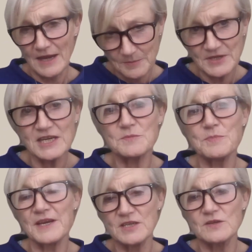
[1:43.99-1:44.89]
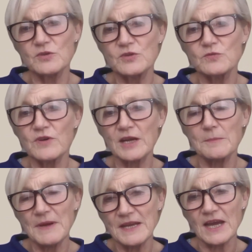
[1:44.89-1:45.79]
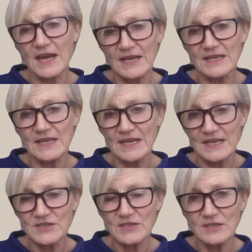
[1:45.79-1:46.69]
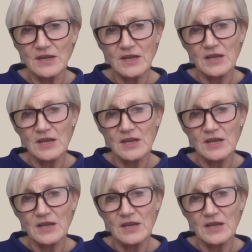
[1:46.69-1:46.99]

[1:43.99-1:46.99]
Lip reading: MDS patients, would you recommend iron chelation?